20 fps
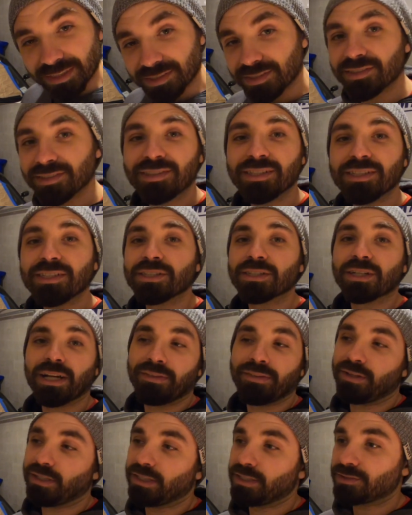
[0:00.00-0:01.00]
is the year I
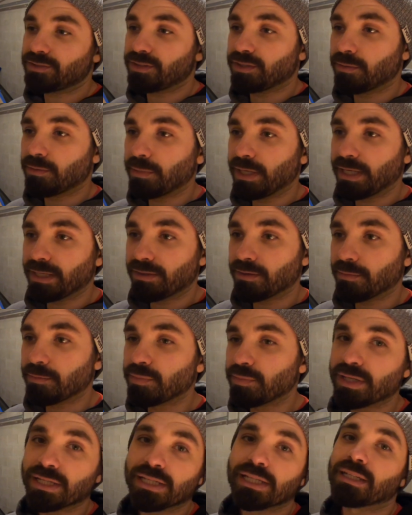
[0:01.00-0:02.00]
think it's gonna make the
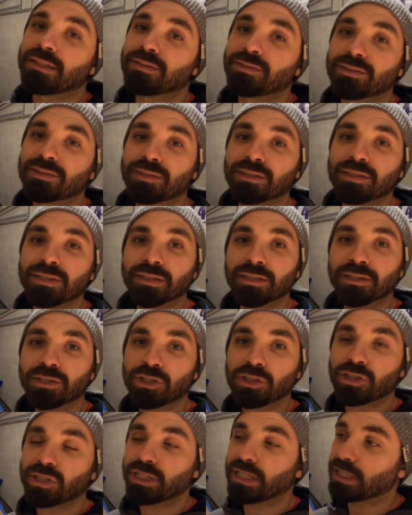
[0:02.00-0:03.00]
biggest
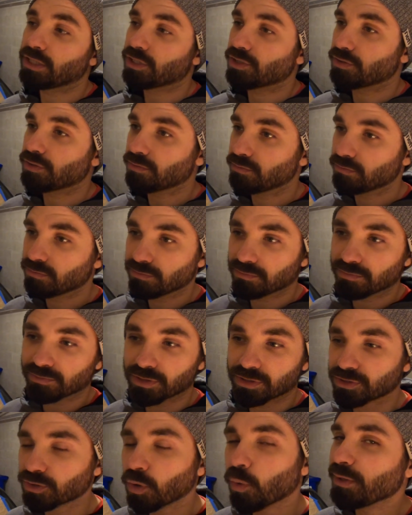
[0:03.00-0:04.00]
change.
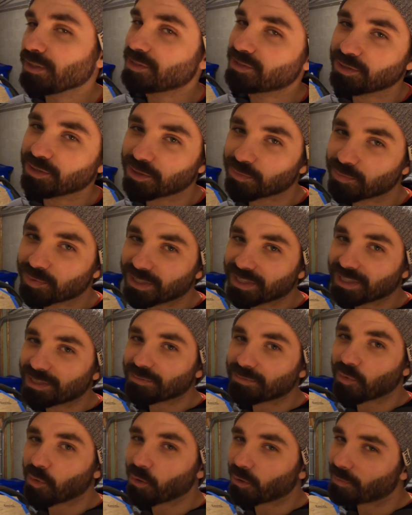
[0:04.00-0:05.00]
There's always gonna be
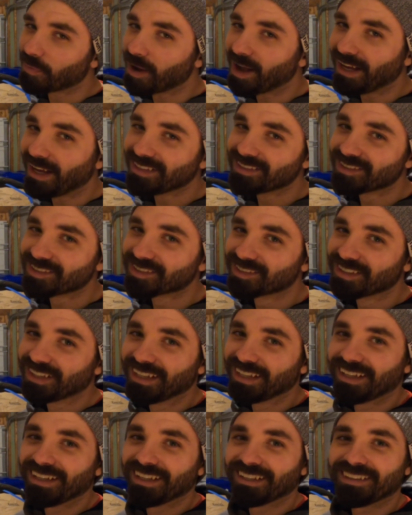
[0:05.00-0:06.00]
more mods.
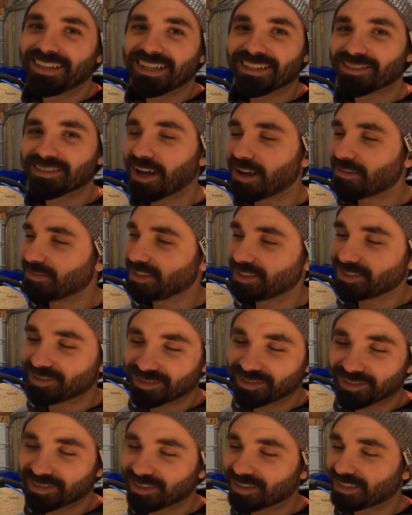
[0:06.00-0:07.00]
That's
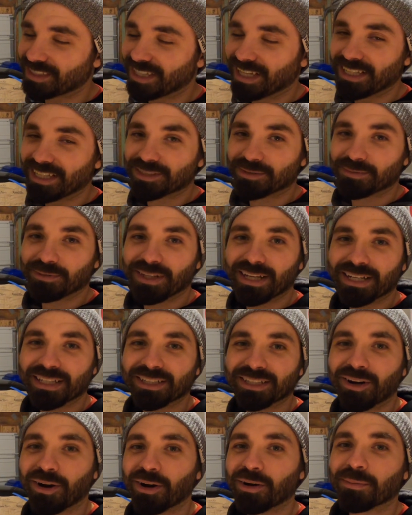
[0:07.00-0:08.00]
obviously the case with any
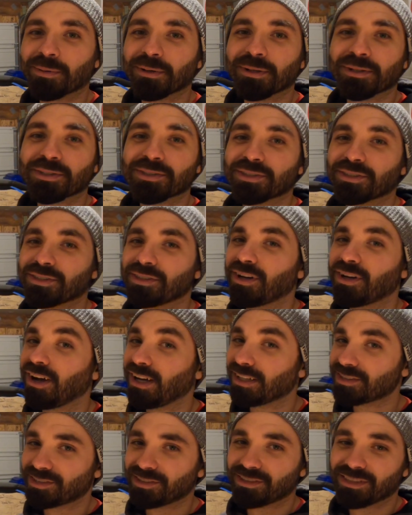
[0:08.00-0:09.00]
car person,
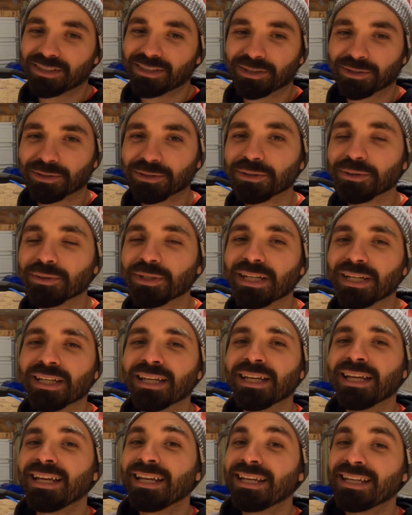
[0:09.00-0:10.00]
us included
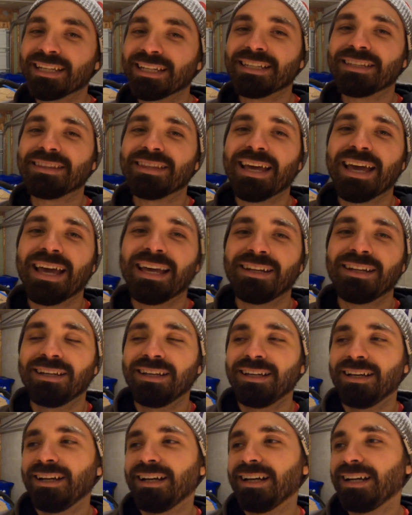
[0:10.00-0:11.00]
in that.
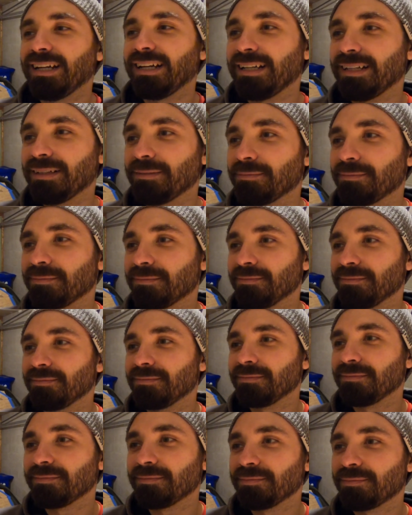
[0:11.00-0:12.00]

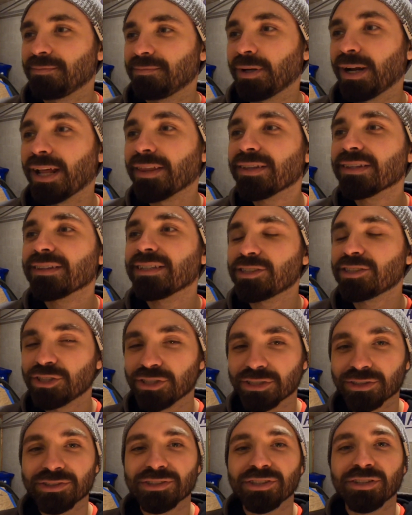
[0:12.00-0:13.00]
But I think this year
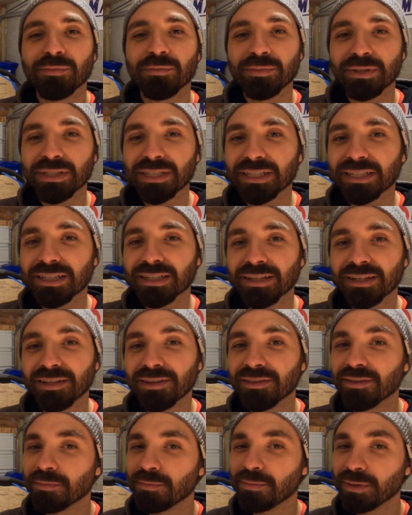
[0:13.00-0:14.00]
is going to be
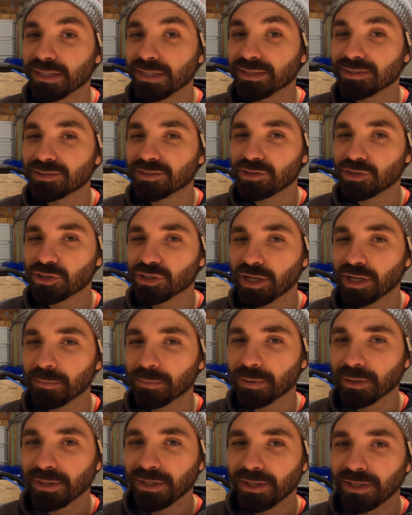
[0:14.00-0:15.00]
the biggest jump.
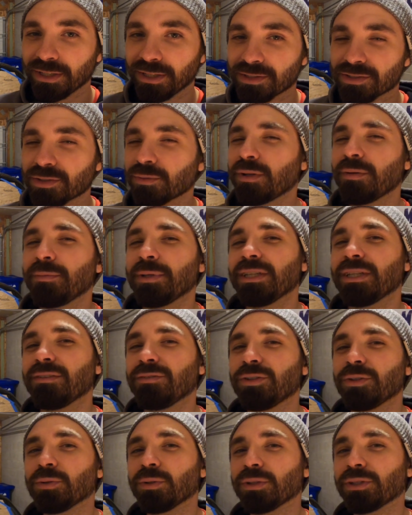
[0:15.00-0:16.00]
So let me give
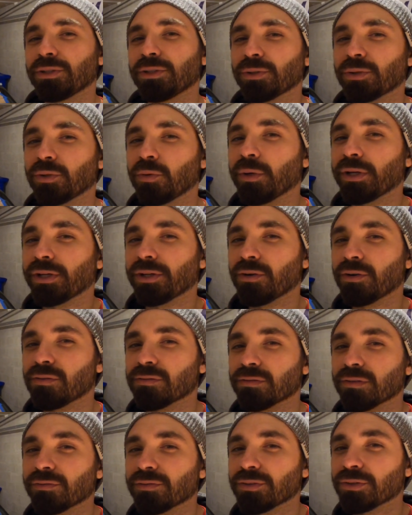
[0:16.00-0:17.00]
you a little quick
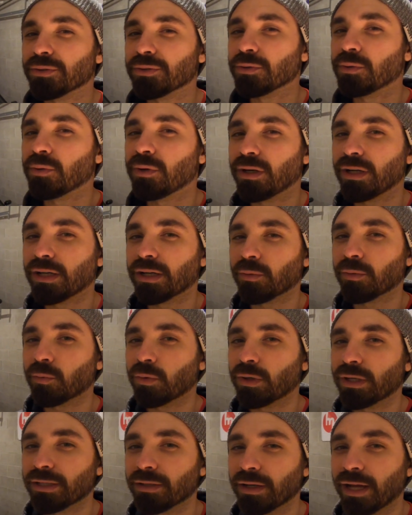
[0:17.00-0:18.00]
overview on
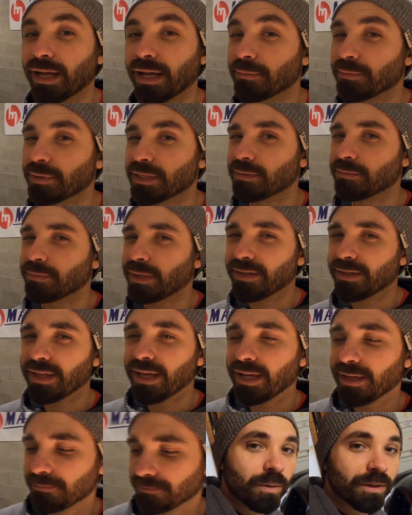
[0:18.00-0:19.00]
what I mean by
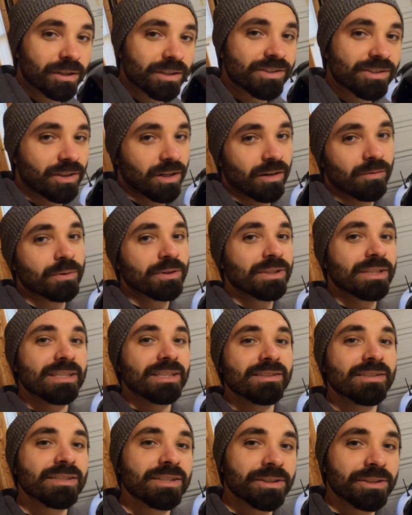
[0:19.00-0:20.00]
that. going to start off with the
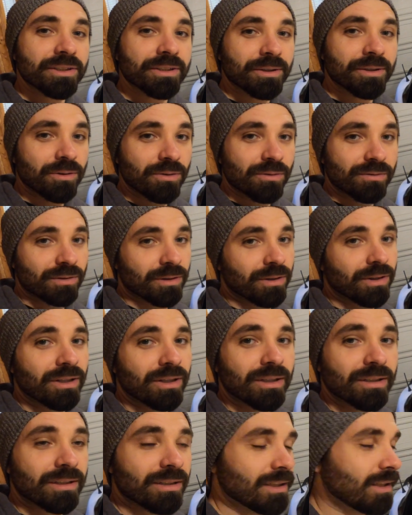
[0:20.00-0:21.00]
interior
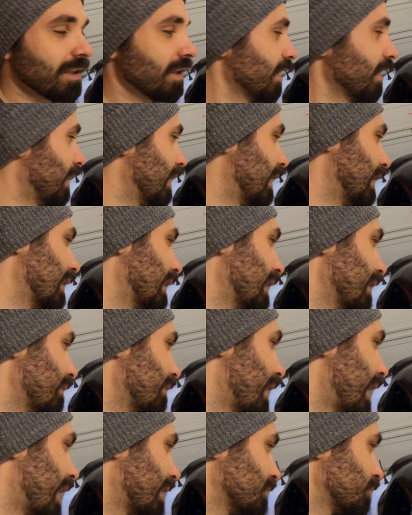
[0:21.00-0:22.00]
overhaul. And
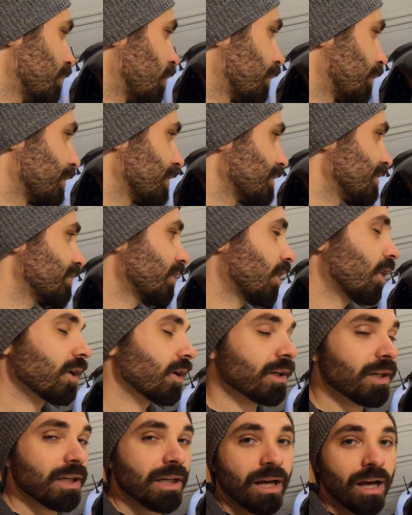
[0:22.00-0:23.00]
that's what we're going to
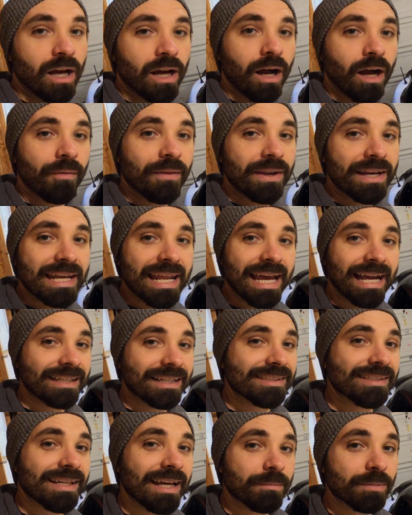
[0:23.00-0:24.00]
start on the
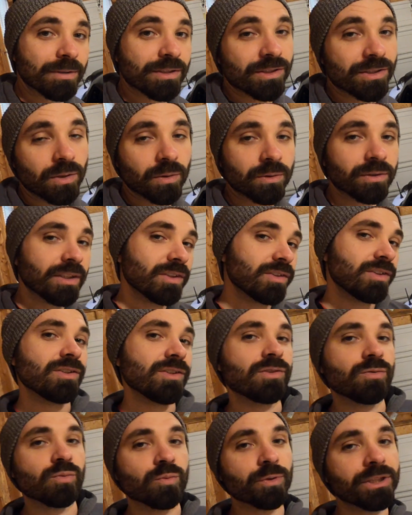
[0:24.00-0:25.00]
next episode. This
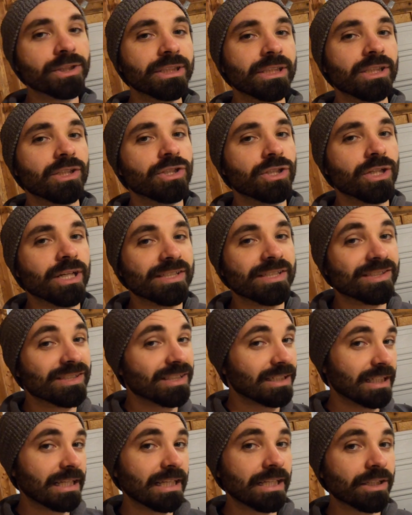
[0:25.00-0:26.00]
is really just
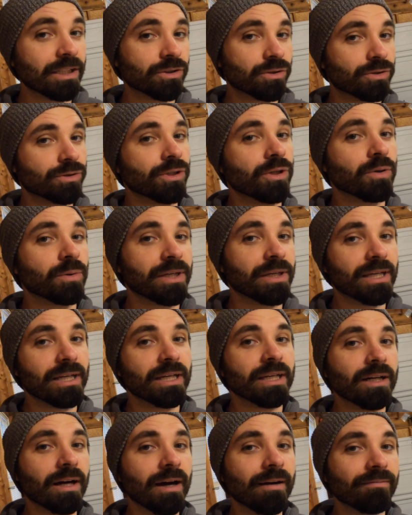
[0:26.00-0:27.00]
an intro
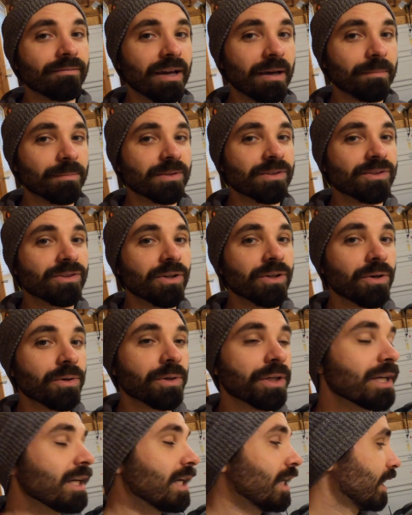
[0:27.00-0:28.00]
kickoff episode,
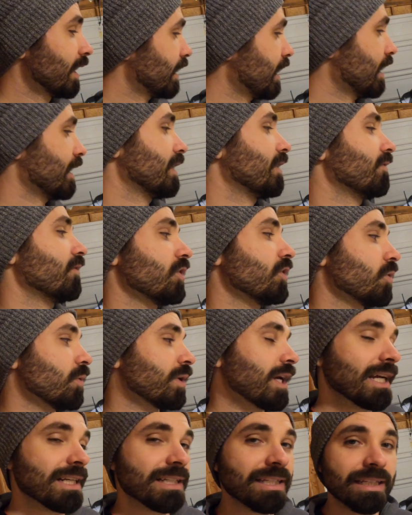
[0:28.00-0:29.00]
kind of giving you an
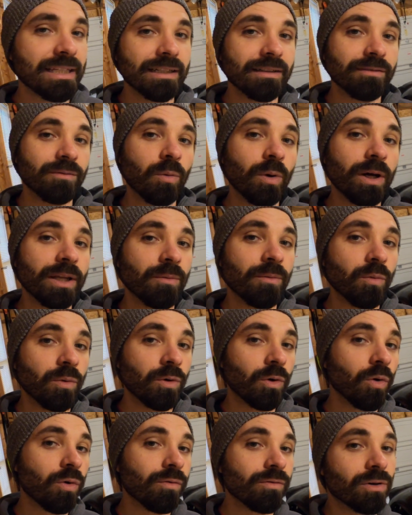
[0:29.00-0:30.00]
idea of what we're
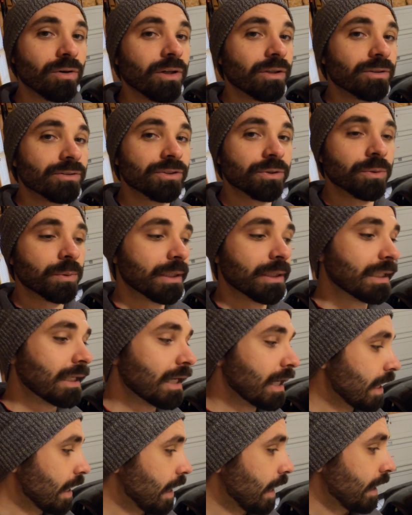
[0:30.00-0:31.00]
overall doing,
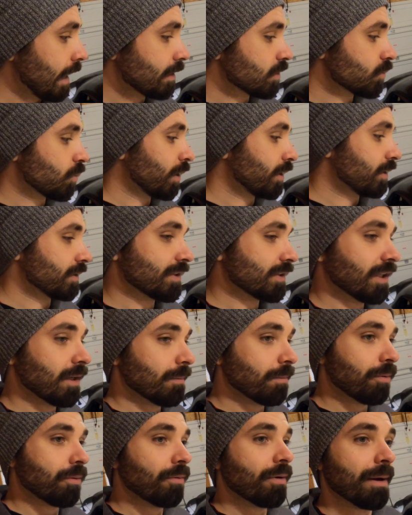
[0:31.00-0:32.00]
as well as kind of
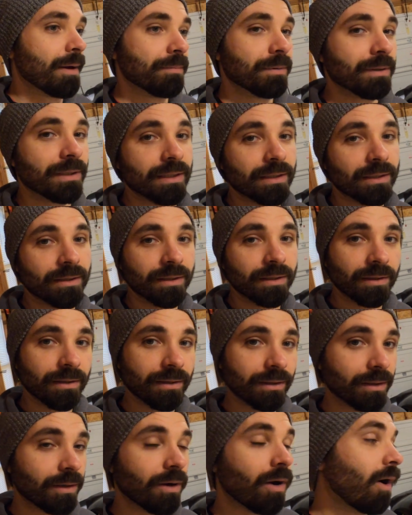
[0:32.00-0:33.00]
prepping the
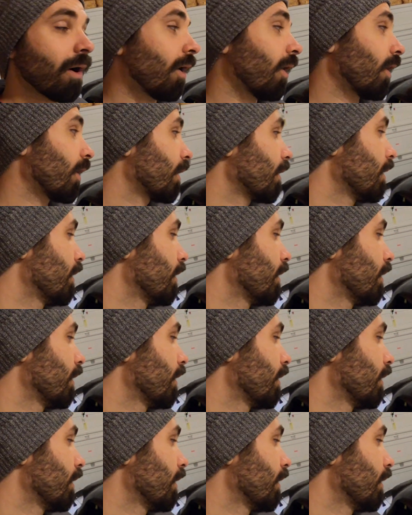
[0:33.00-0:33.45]
car.